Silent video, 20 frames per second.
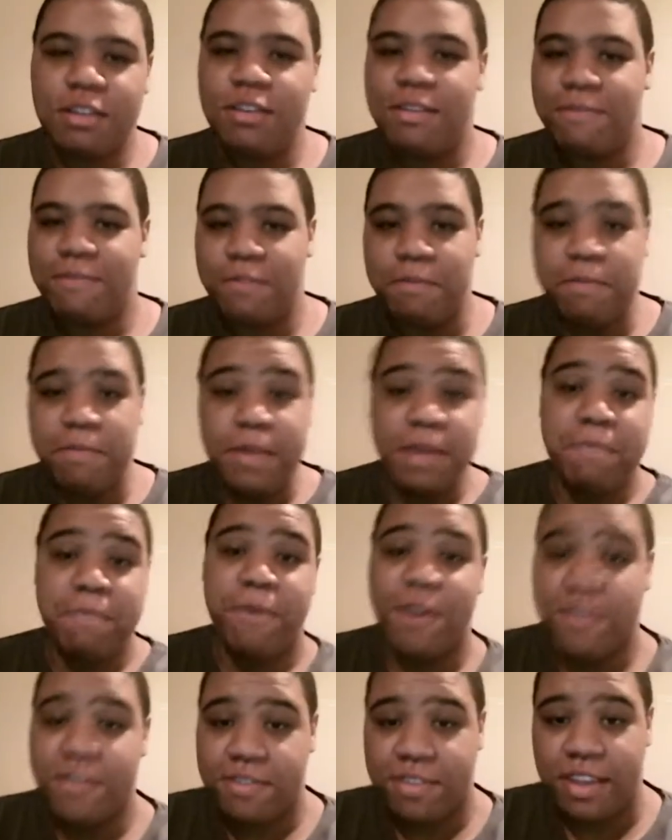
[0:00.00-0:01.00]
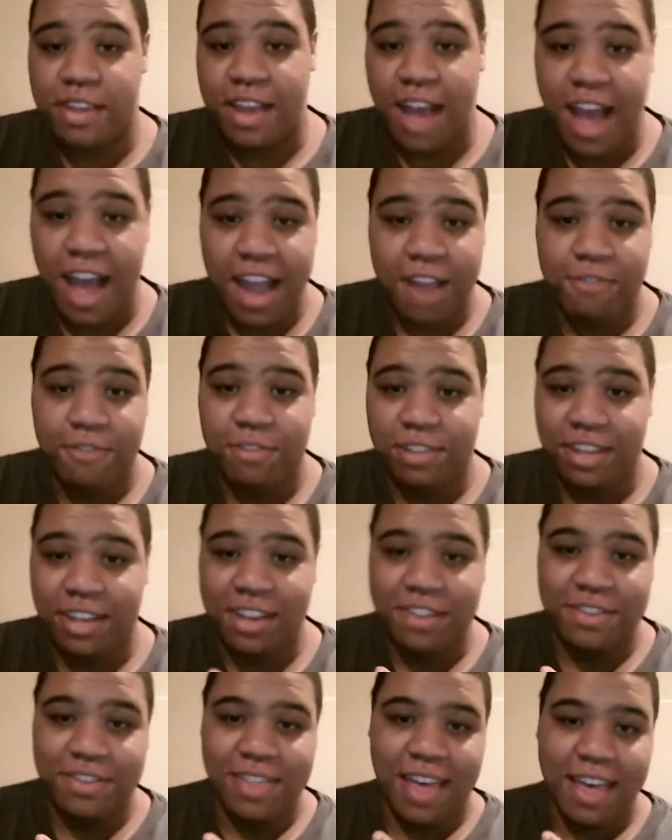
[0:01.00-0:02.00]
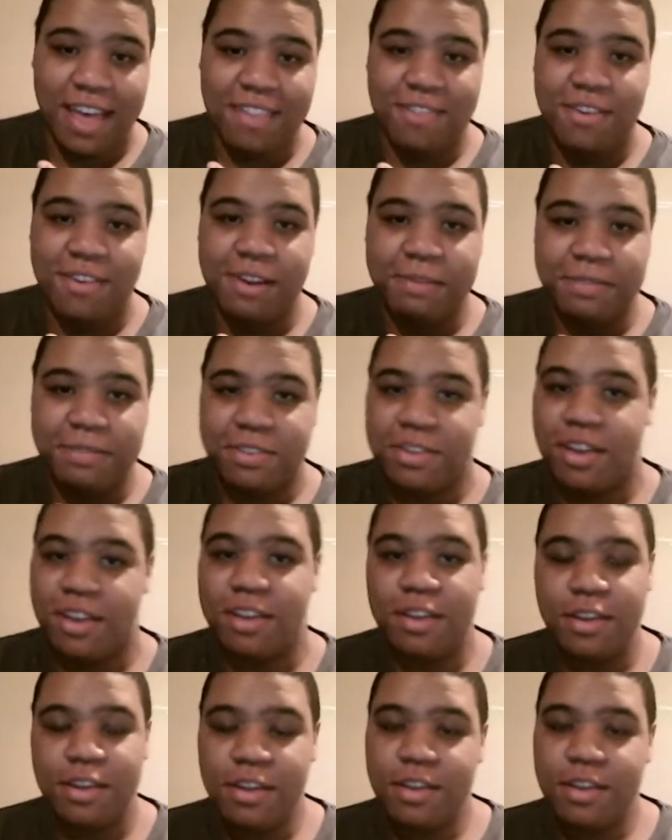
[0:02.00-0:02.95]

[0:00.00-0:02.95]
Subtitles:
for me personally, I can relate to that. So I'm just like,